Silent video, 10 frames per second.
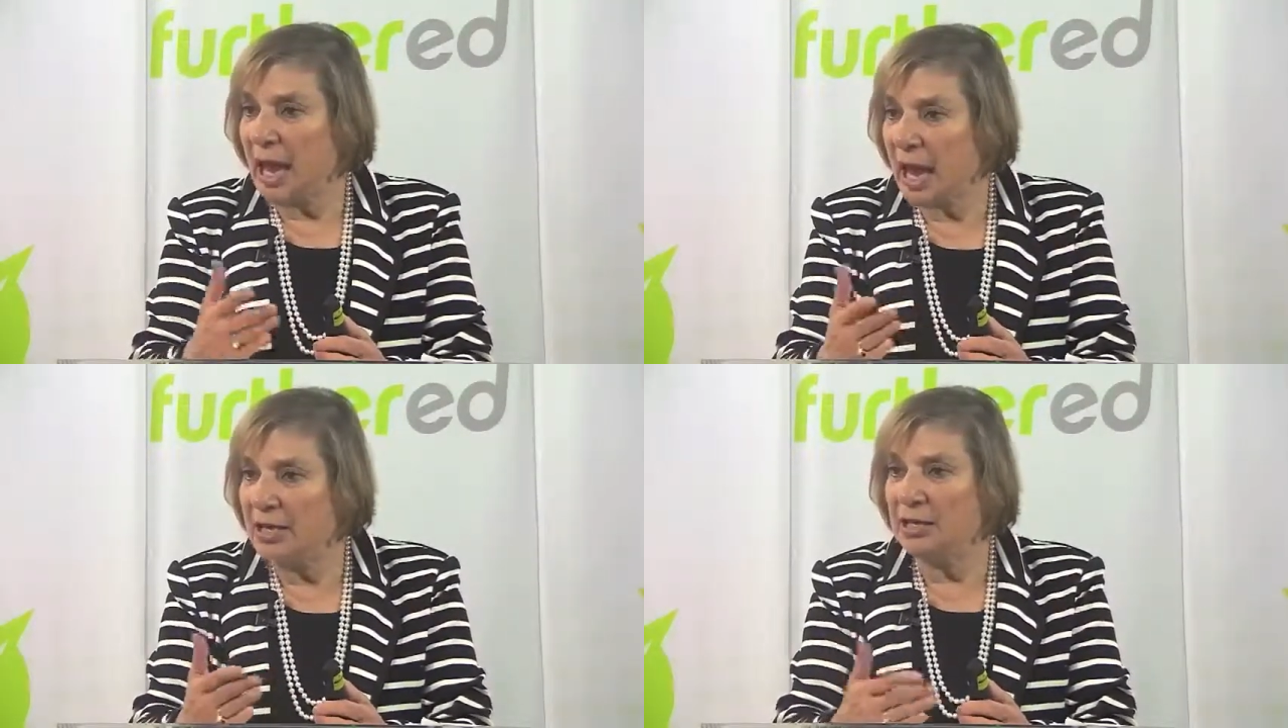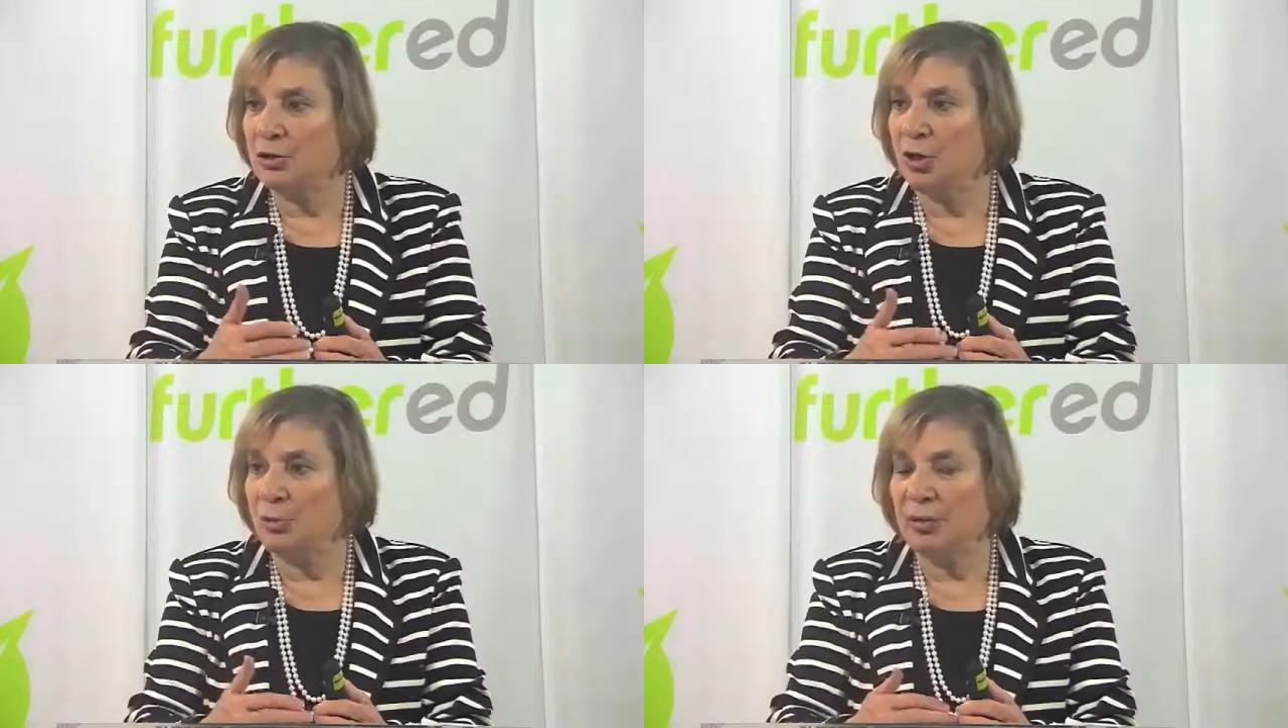and
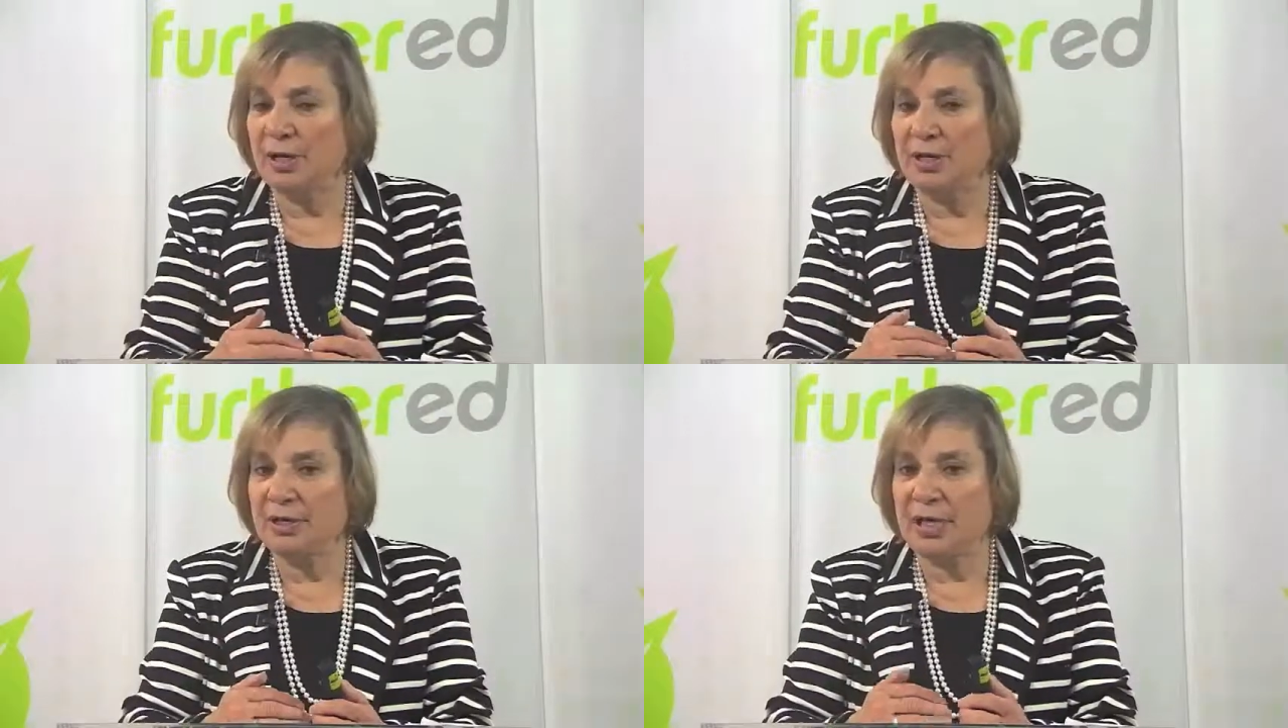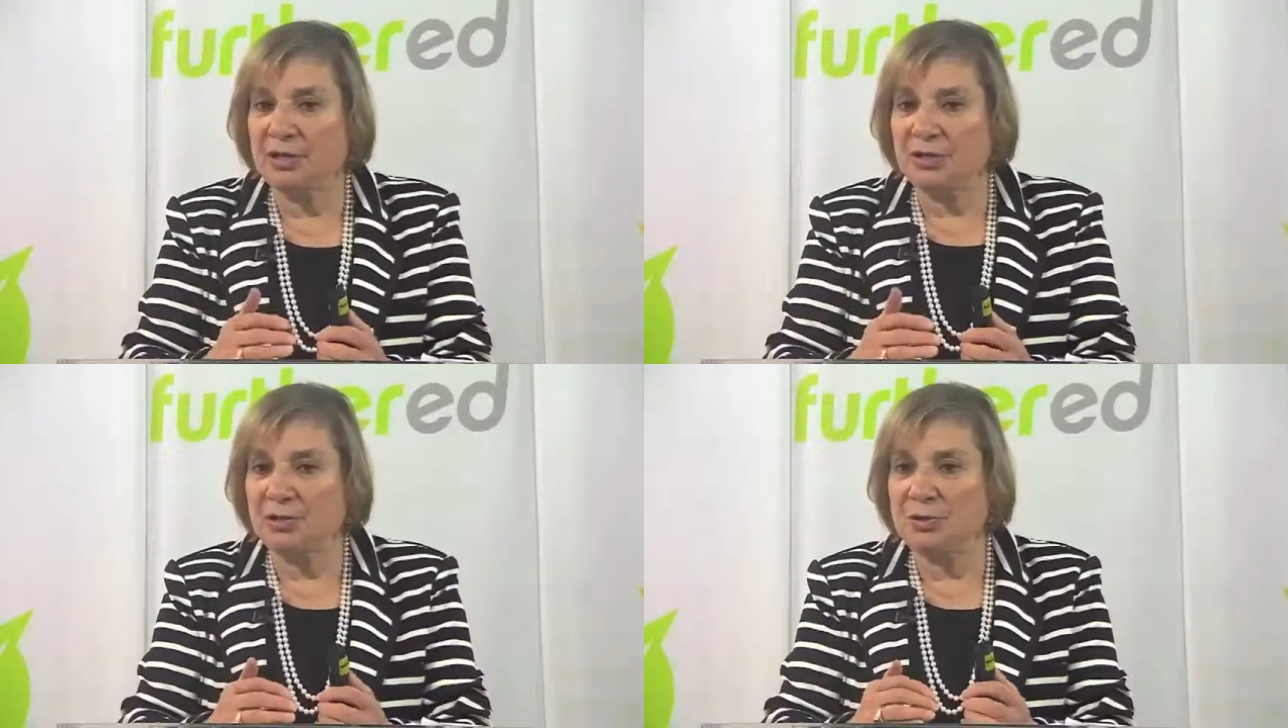incorporate it
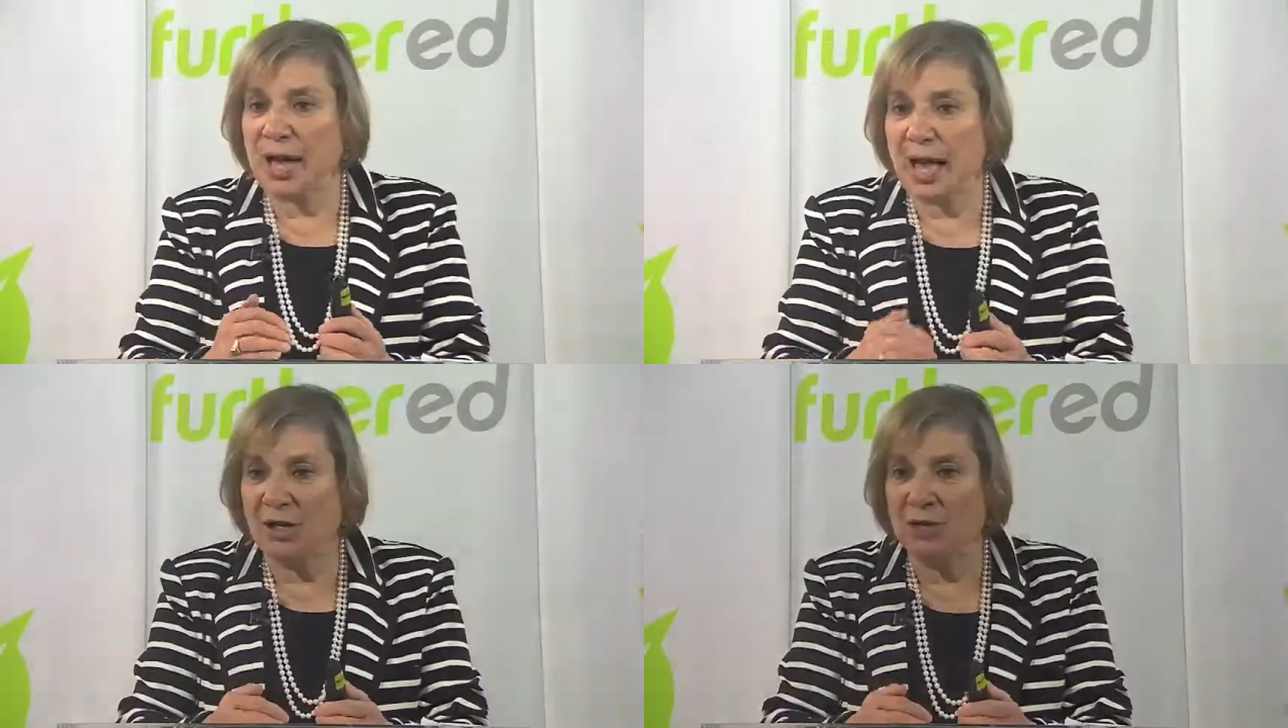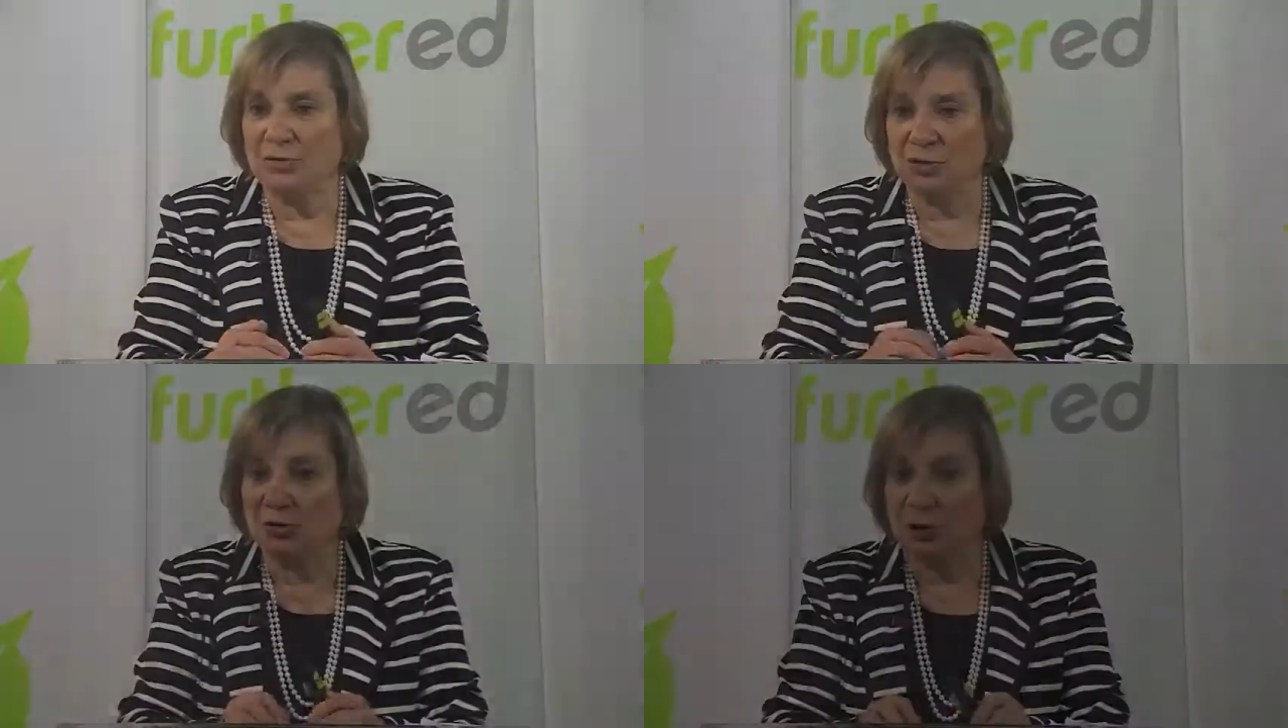into how you
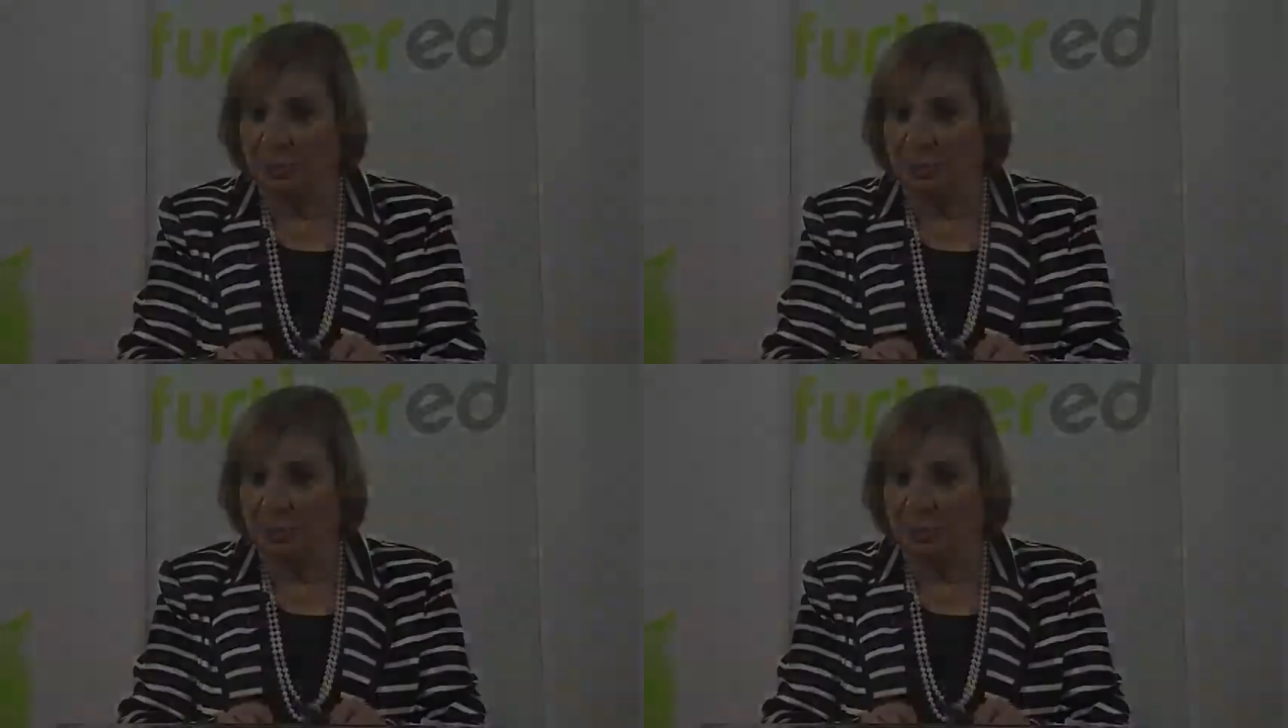do your